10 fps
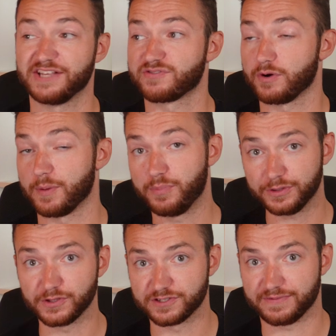as for where to
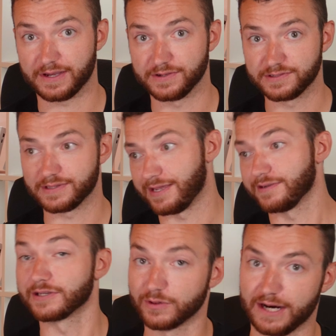put those files,
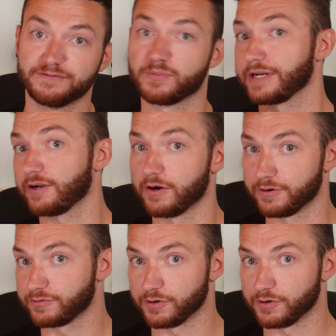that you'll have to bring your own, of